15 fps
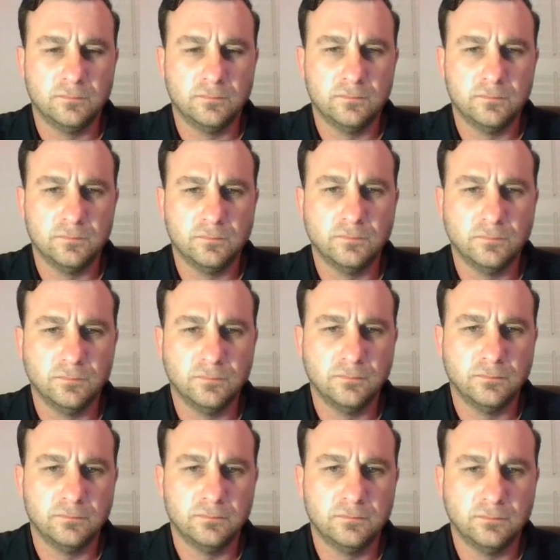
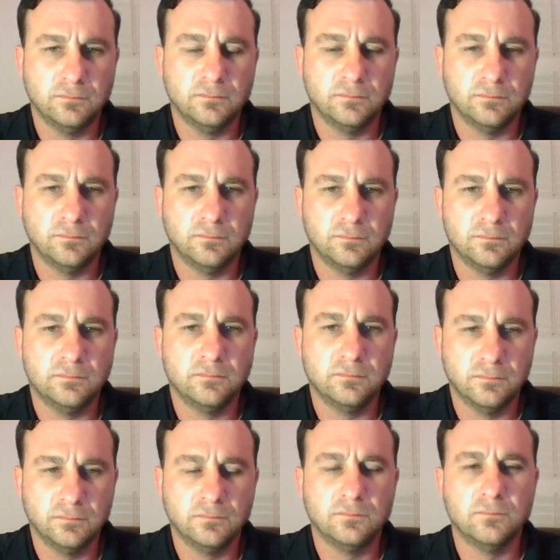
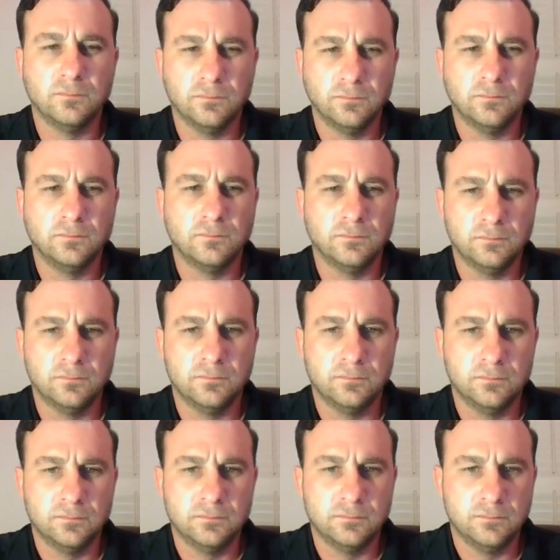
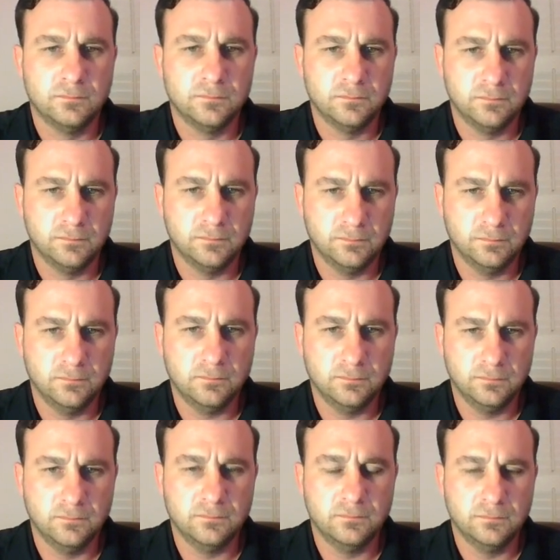
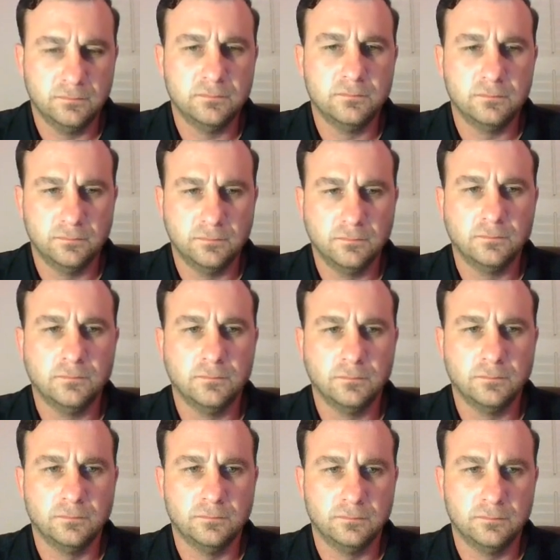
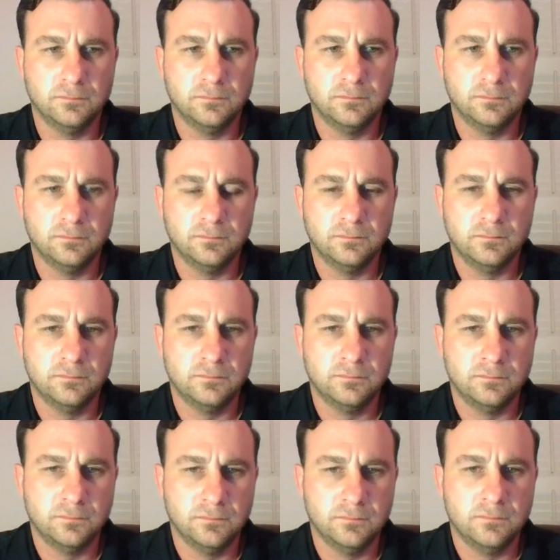
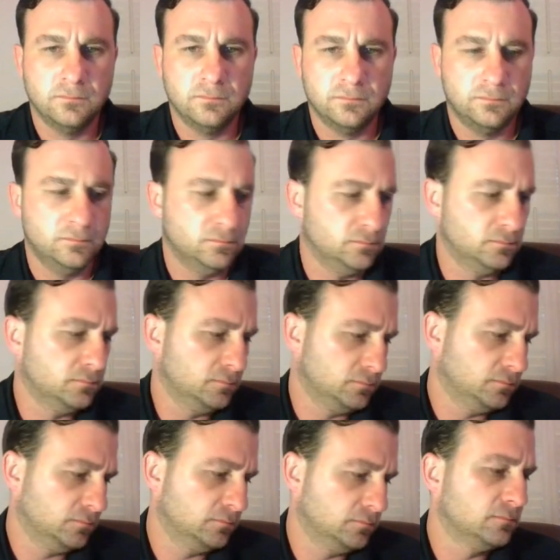(silent)